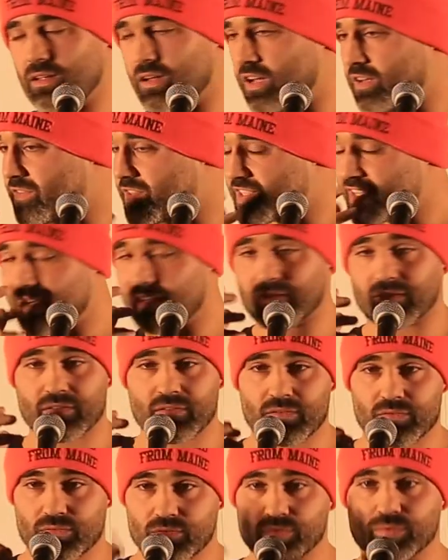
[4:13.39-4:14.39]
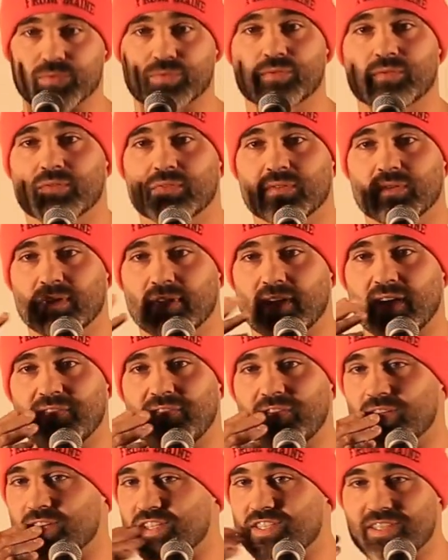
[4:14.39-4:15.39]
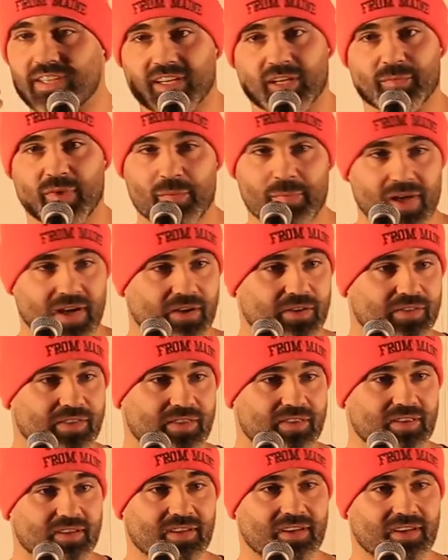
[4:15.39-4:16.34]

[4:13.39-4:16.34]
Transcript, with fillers: All of a sudden, oof, I feel a sting in my mouth,